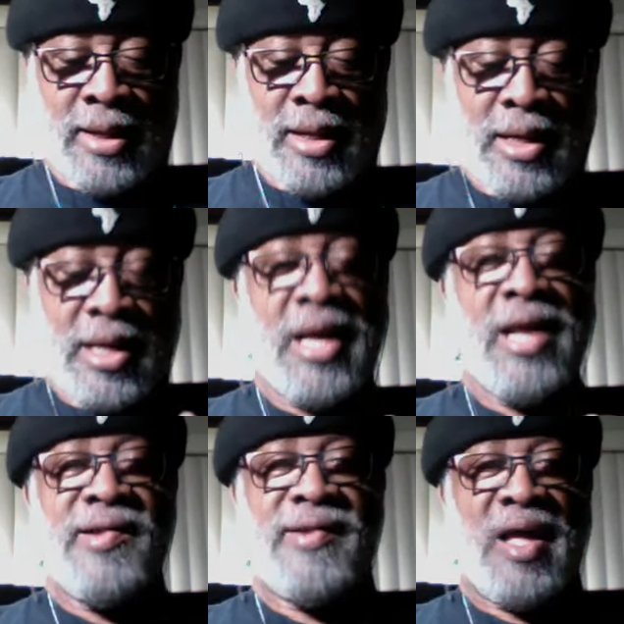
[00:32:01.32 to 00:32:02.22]

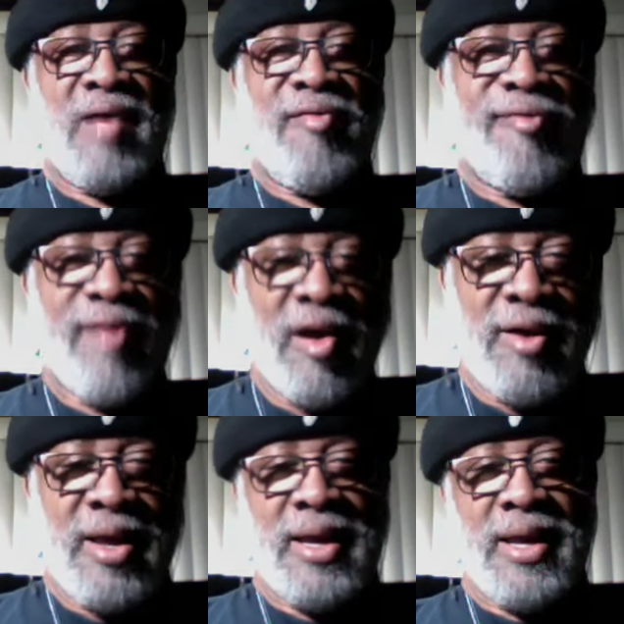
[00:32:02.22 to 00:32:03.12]
is a
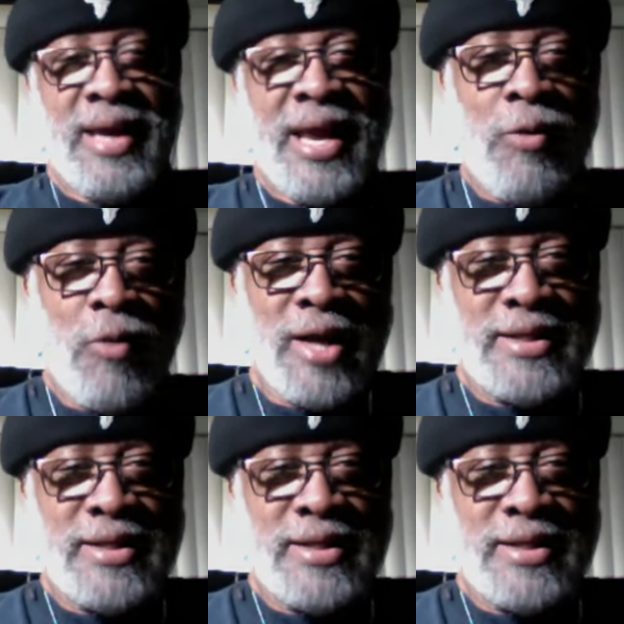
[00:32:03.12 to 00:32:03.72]
very inward